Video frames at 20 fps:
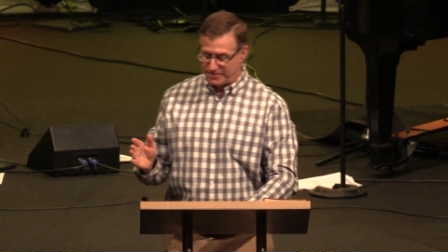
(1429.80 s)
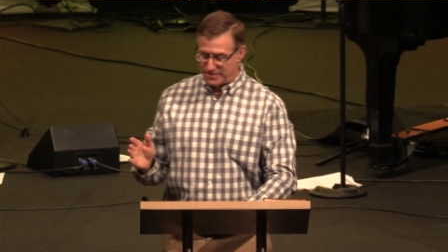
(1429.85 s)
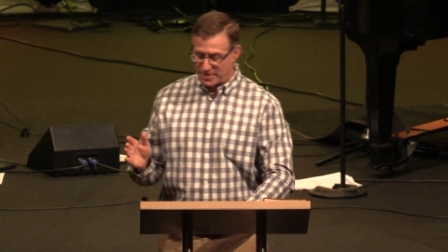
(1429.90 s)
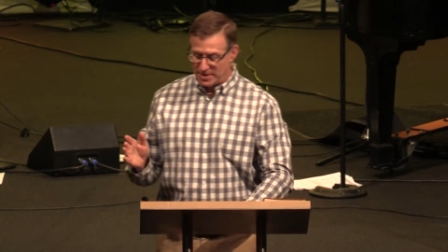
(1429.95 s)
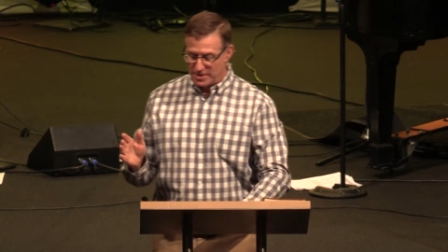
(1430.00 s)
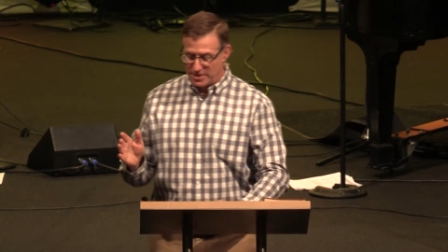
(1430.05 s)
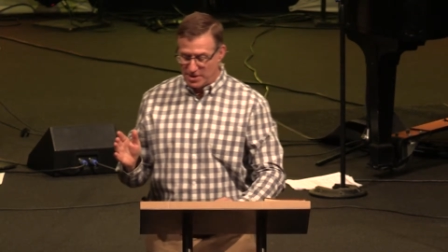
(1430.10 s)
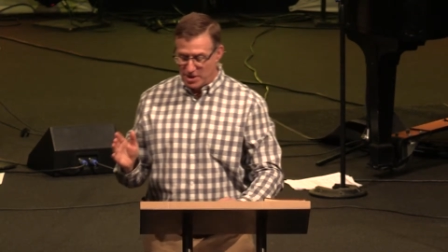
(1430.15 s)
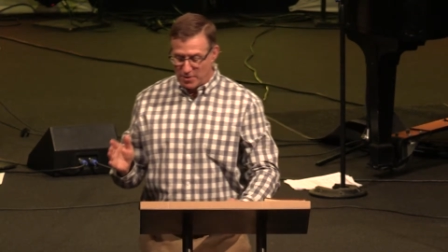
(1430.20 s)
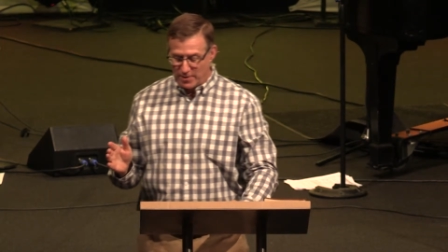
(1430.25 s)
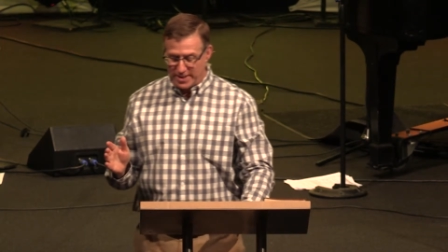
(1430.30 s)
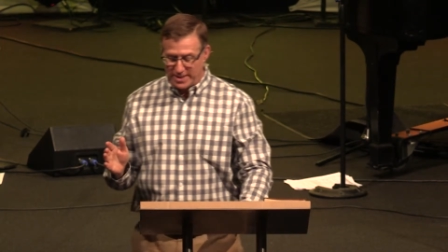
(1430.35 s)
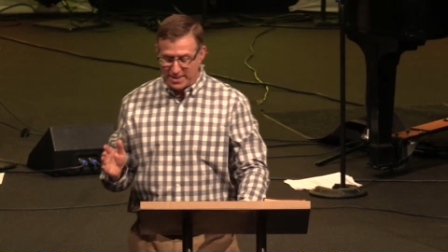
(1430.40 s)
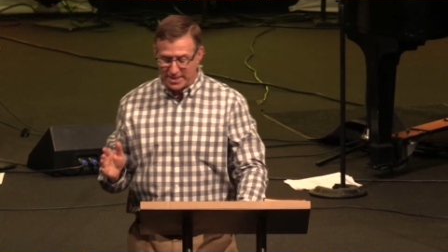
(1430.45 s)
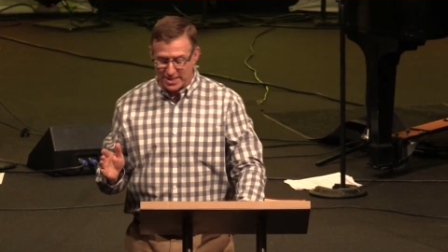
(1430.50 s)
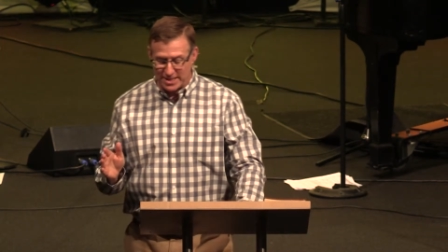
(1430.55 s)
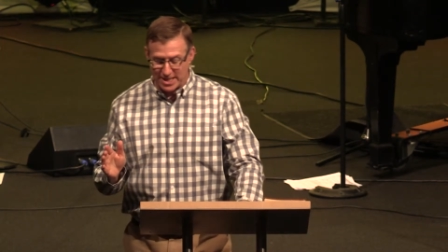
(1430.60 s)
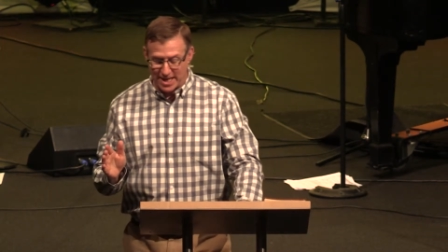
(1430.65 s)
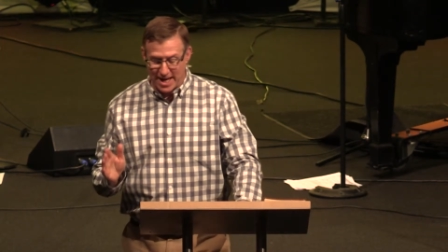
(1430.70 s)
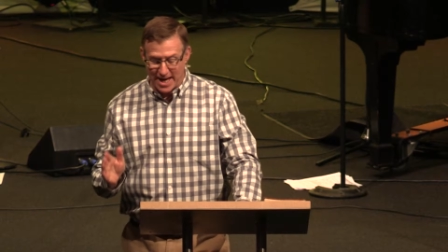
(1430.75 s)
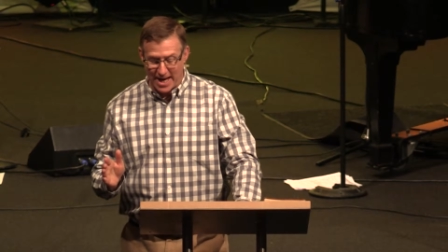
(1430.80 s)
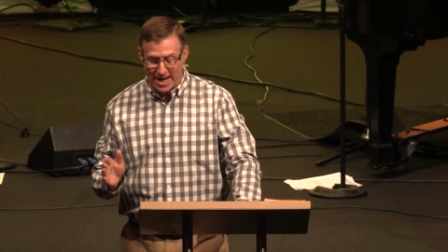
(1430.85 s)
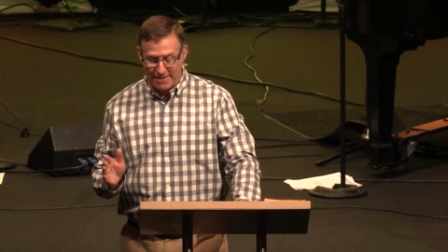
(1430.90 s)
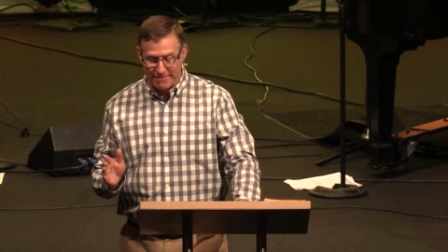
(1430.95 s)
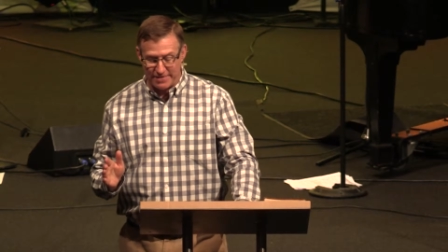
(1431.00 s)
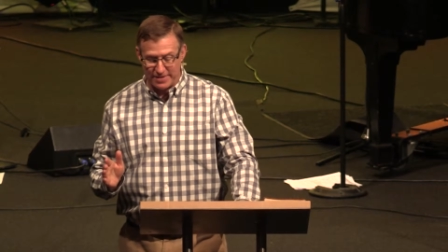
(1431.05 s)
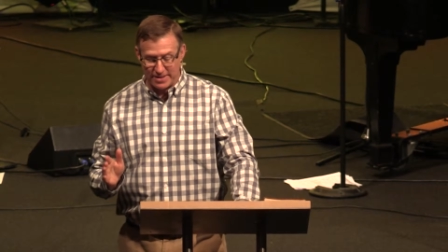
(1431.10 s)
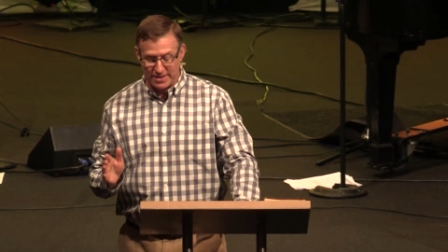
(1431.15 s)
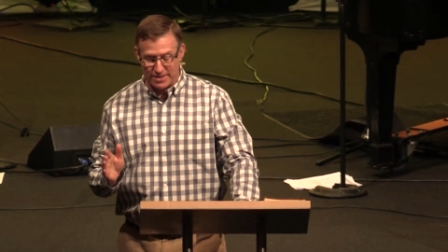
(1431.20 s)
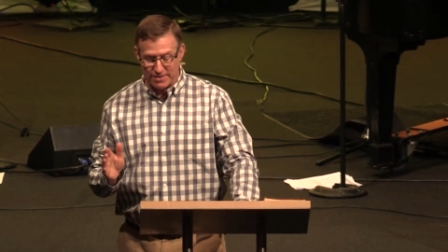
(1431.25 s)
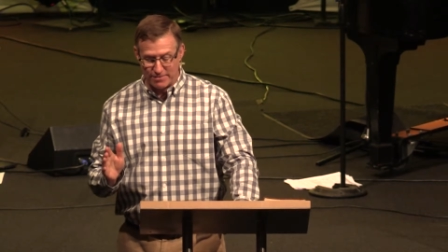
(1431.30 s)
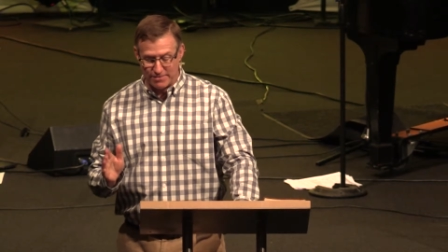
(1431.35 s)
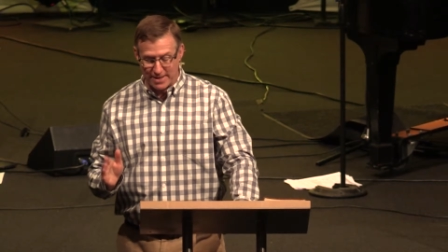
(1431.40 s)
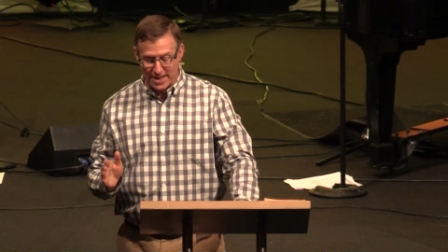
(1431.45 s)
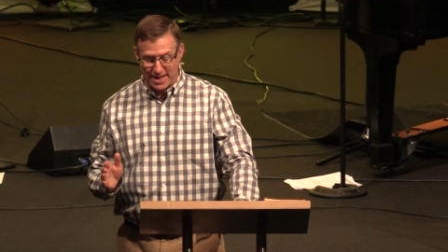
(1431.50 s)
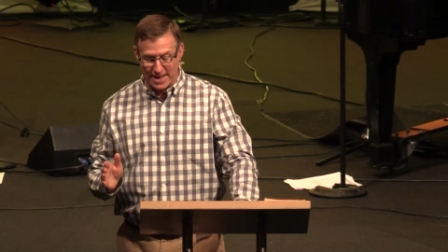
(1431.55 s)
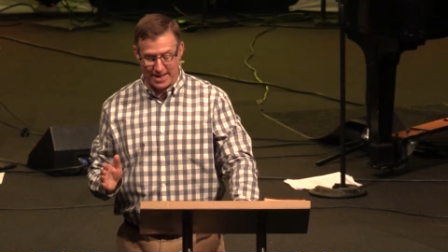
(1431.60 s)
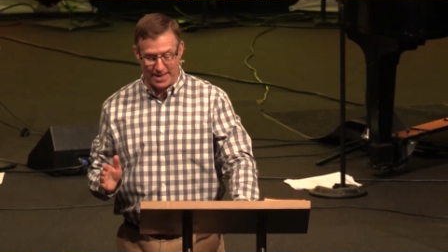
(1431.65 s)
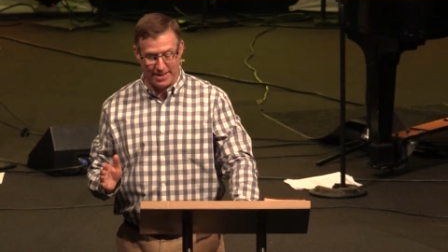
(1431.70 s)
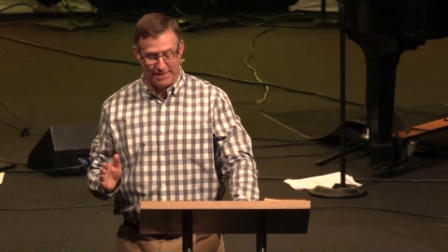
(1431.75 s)
knowing that you haven't
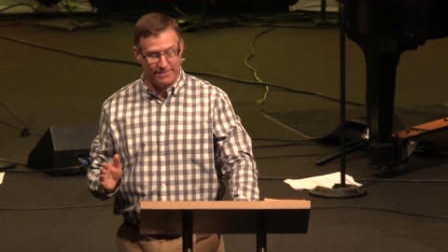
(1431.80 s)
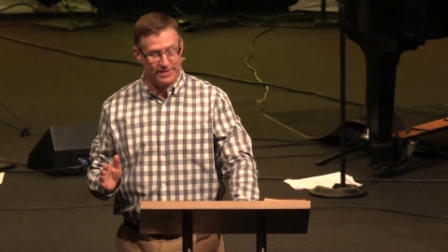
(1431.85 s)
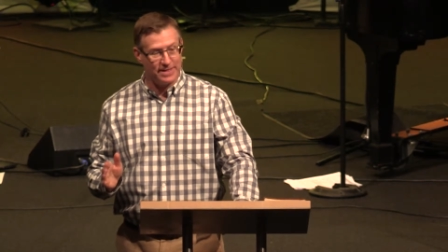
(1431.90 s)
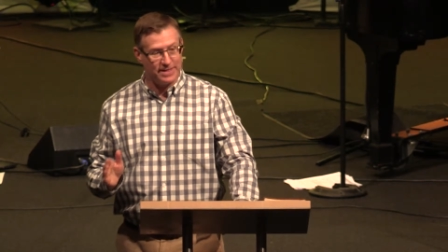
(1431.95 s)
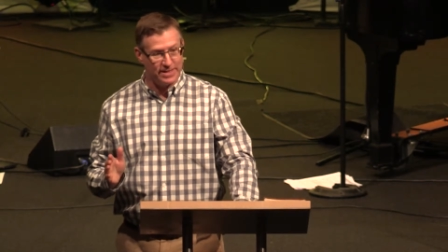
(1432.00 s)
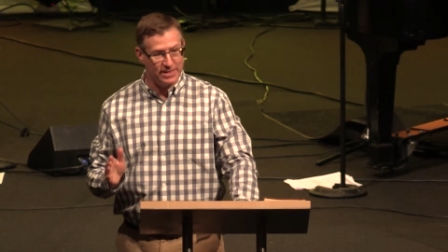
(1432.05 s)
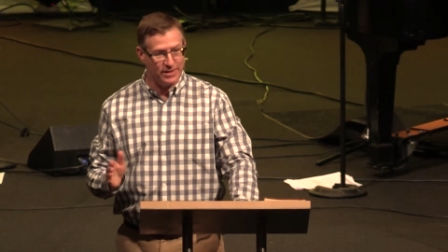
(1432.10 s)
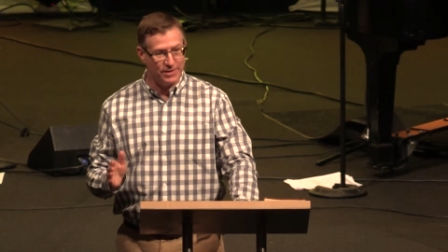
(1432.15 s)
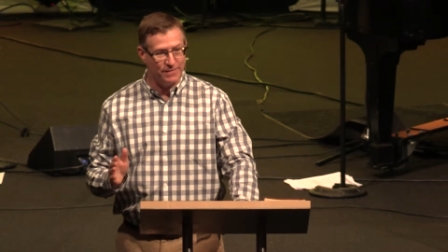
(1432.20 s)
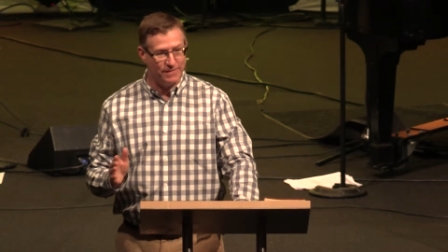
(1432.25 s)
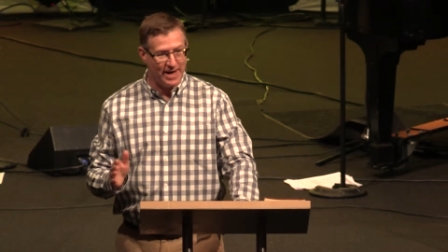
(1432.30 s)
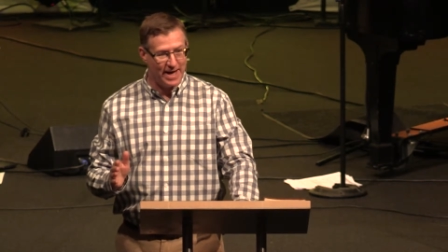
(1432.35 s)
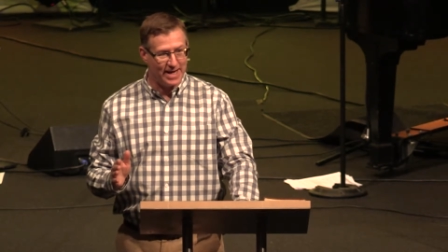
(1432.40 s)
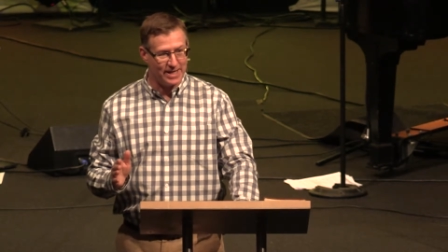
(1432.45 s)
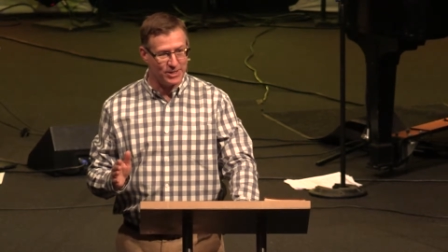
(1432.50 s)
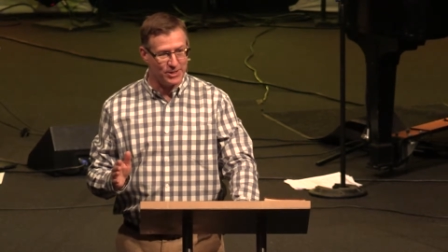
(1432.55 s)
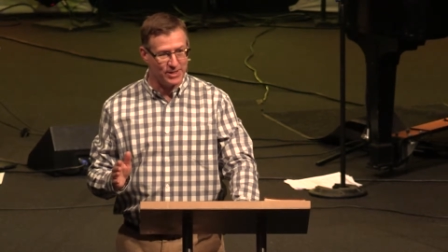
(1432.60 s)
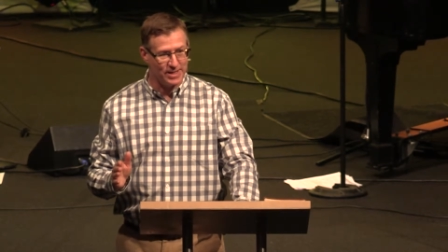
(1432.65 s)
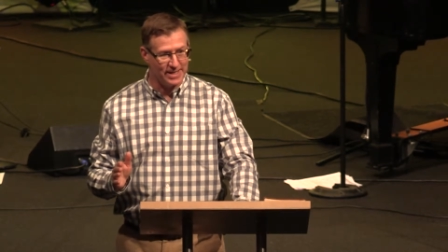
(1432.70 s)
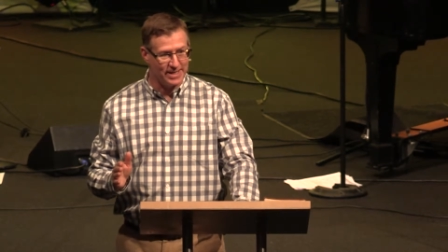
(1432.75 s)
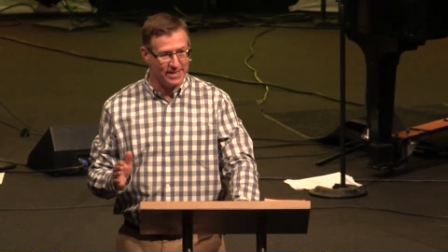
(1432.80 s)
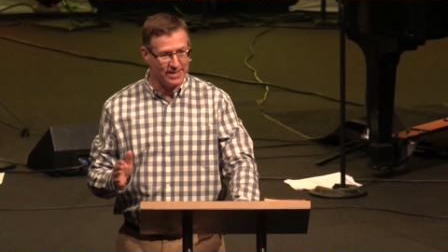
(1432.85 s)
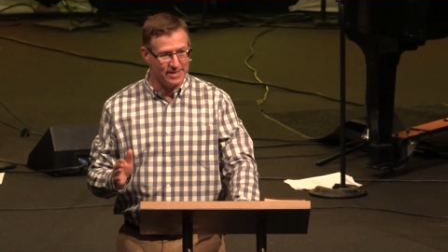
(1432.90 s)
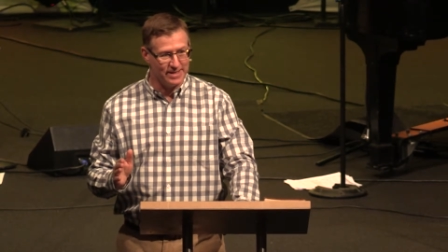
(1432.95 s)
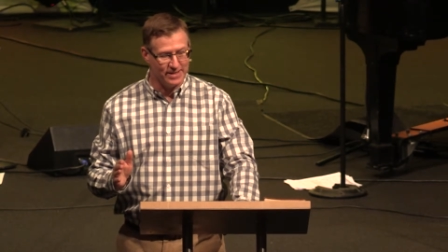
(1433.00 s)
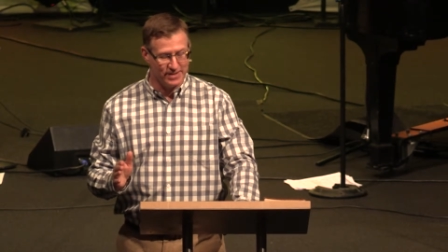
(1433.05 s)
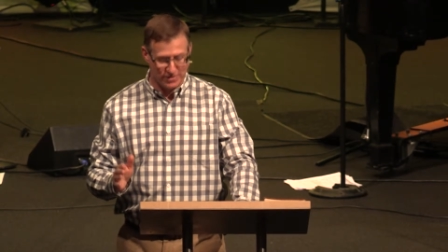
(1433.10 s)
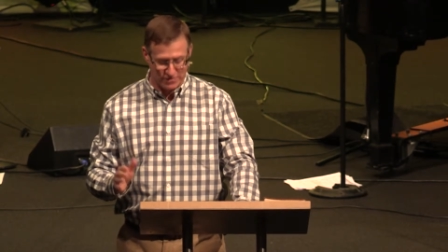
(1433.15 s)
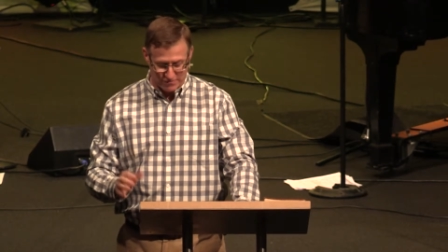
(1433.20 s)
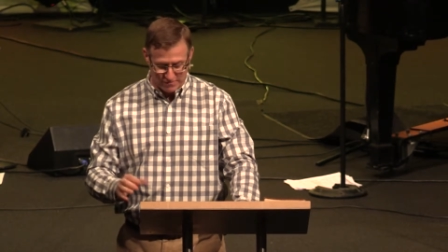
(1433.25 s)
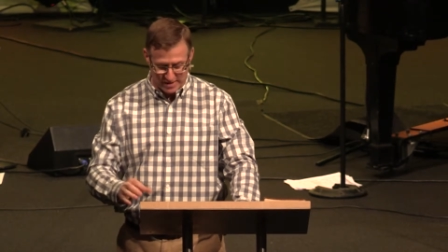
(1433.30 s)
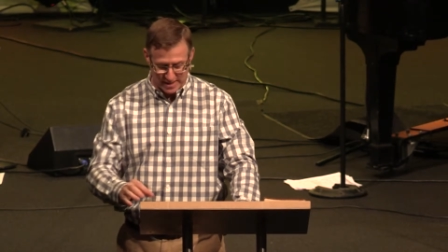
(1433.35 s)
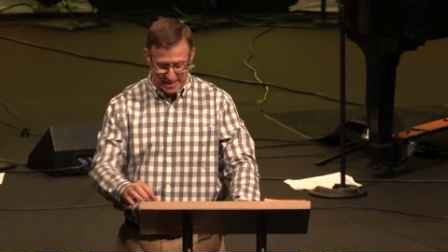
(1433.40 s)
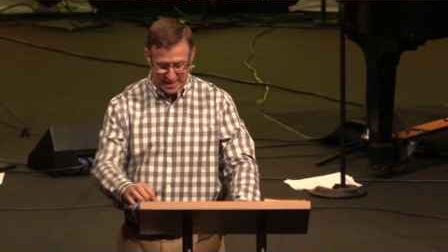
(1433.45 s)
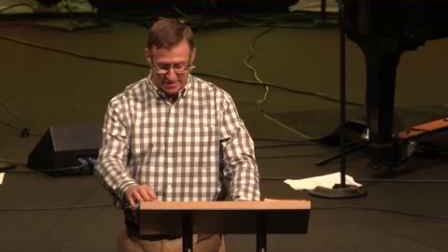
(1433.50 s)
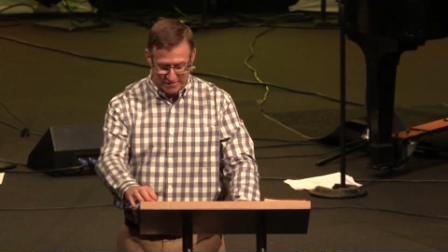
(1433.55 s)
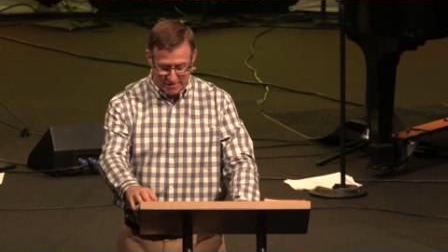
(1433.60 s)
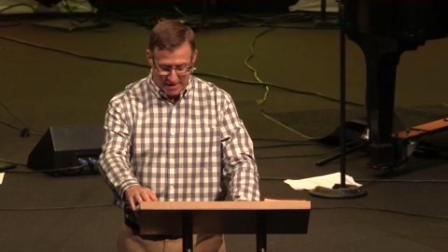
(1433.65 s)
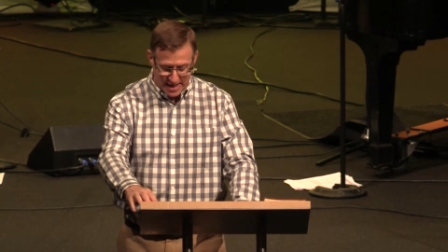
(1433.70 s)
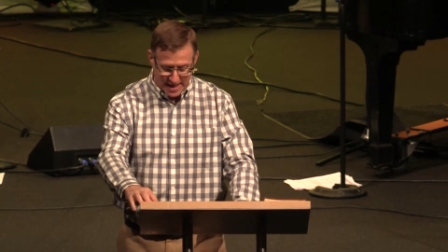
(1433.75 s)
arrived until you've actually really
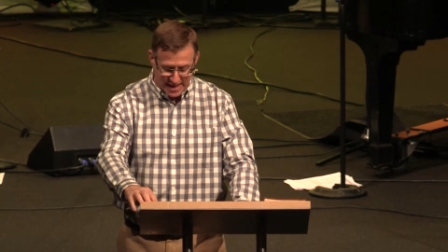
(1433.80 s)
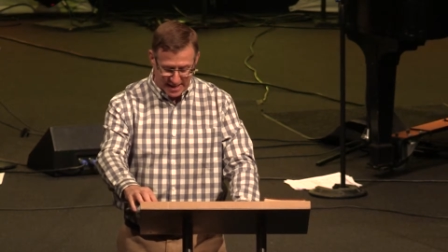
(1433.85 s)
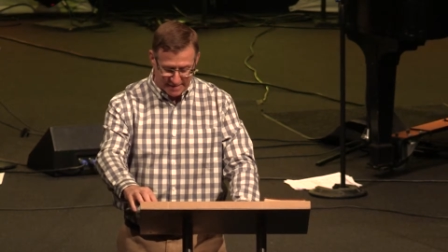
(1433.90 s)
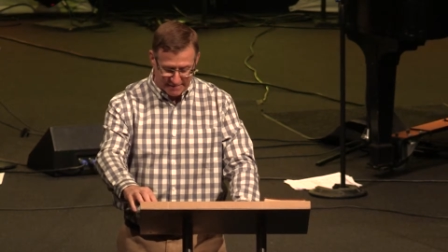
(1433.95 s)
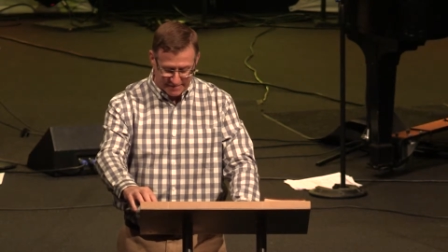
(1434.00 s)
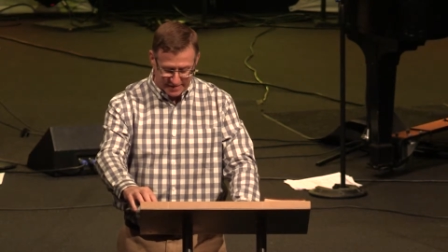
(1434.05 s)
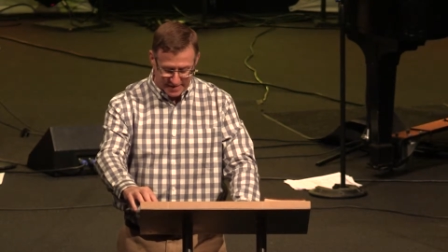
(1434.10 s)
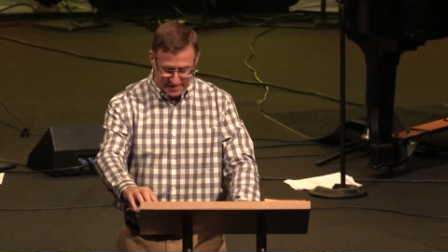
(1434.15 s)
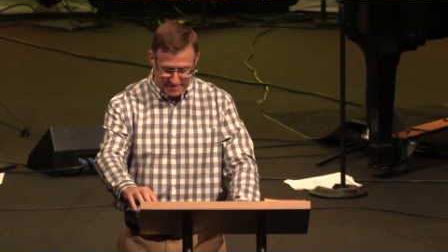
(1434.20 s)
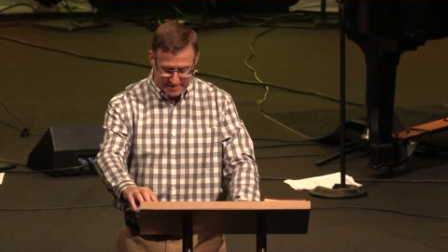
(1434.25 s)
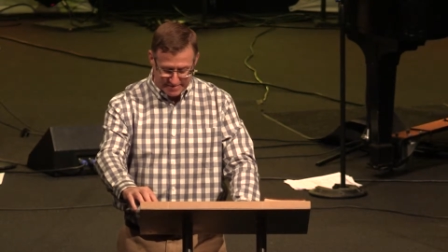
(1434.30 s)
arrived.